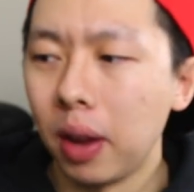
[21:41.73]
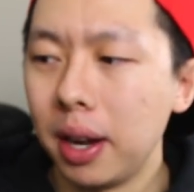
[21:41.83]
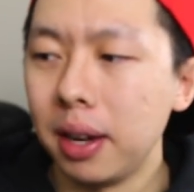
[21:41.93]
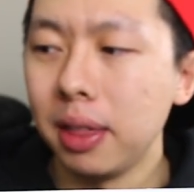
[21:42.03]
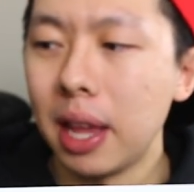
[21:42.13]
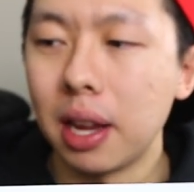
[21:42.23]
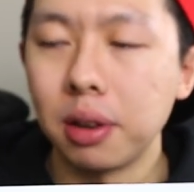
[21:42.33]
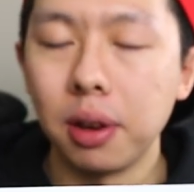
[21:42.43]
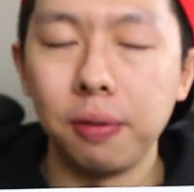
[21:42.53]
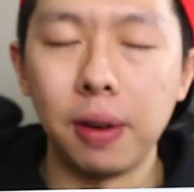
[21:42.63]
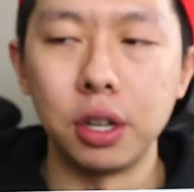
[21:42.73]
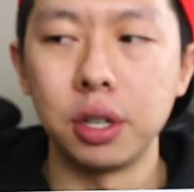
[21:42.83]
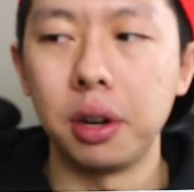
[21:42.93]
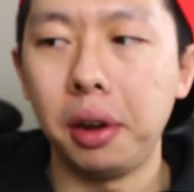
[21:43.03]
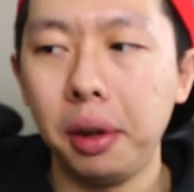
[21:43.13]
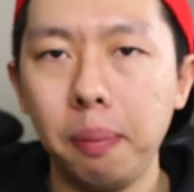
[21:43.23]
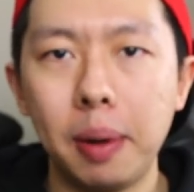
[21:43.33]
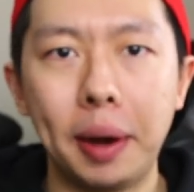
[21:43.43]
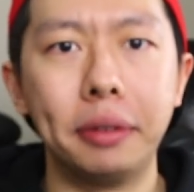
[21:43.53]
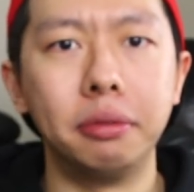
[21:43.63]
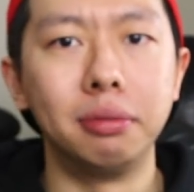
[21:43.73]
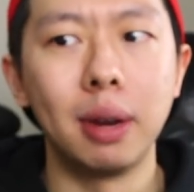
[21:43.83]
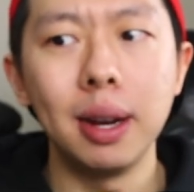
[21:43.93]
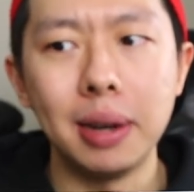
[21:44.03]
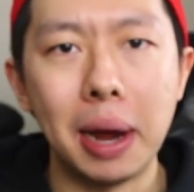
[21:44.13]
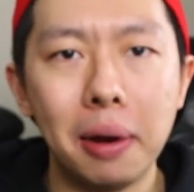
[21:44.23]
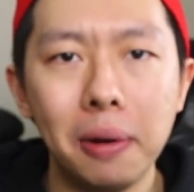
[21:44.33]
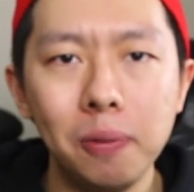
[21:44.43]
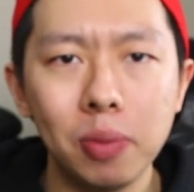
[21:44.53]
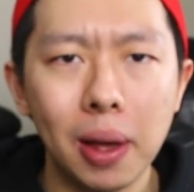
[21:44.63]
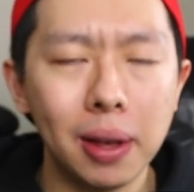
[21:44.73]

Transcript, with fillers: I didn't think I could finish it all, but right now,